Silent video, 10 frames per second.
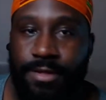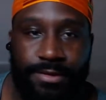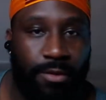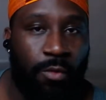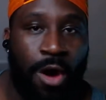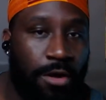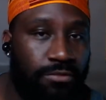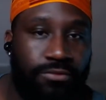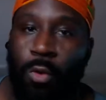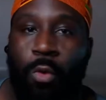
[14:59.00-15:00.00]
the wall,
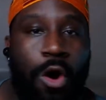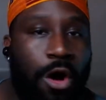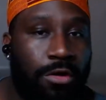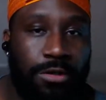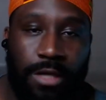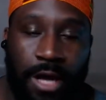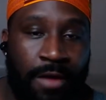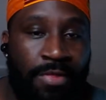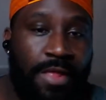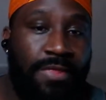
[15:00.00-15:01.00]

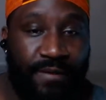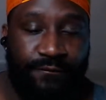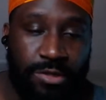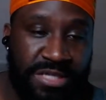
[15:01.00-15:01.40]
they first